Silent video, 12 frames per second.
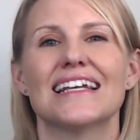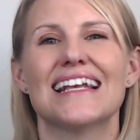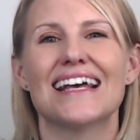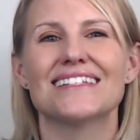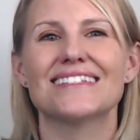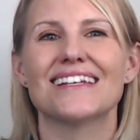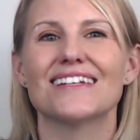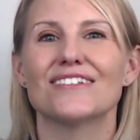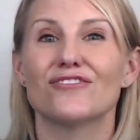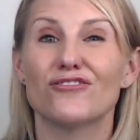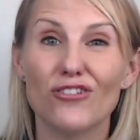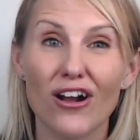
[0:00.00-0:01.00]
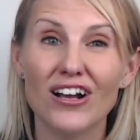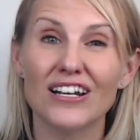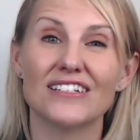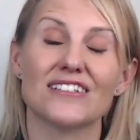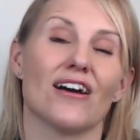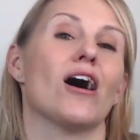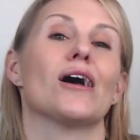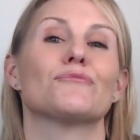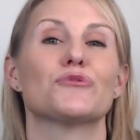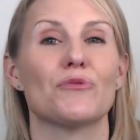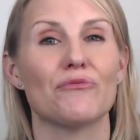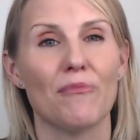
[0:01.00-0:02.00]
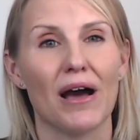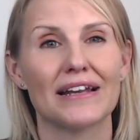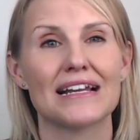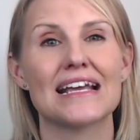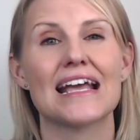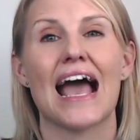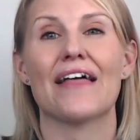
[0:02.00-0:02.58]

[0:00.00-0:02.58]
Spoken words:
yes, struggle at times with money